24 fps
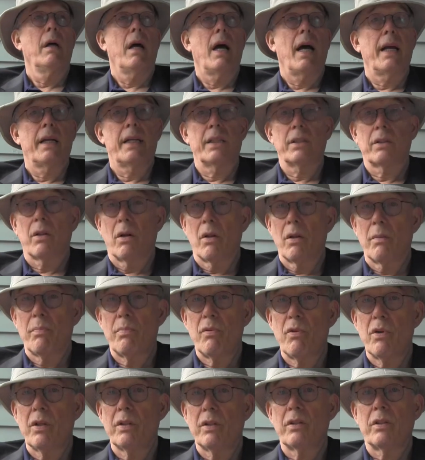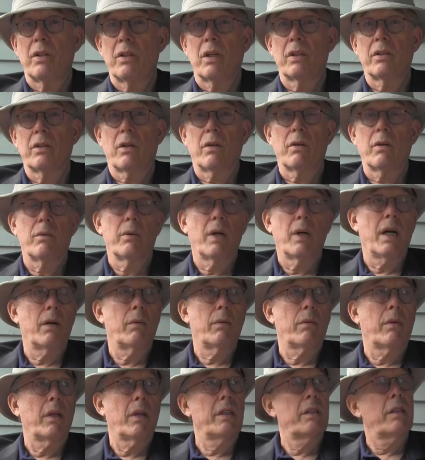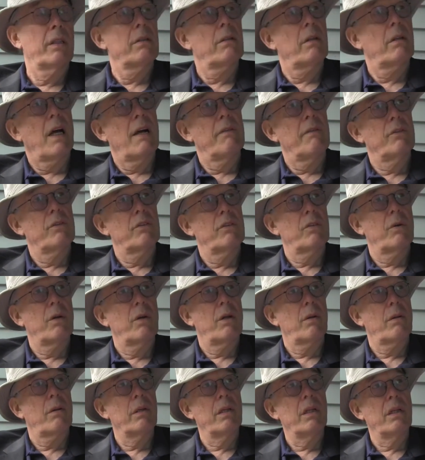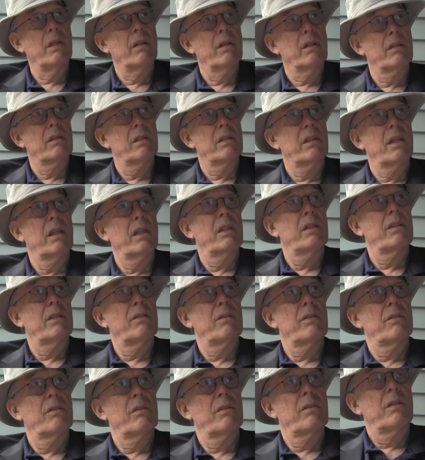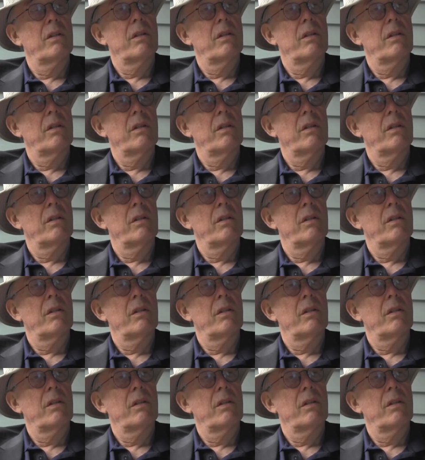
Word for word: I guess all the porn stars, although I don't think their lives are so healthy either, to tell you the truth.